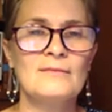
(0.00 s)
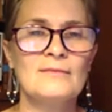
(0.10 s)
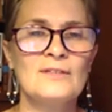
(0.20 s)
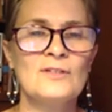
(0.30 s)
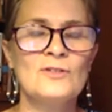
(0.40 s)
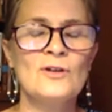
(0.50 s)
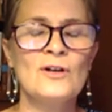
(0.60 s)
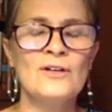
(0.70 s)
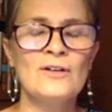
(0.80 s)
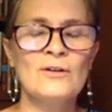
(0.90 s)
And
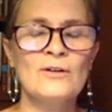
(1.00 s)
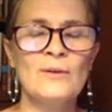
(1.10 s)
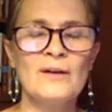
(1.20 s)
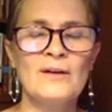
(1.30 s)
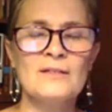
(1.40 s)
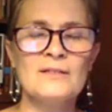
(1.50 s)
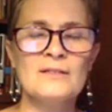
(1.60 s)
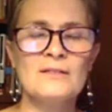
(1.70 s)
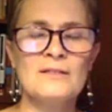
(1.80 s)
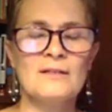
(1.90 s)
drawing your
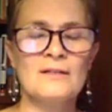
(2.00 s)
awareness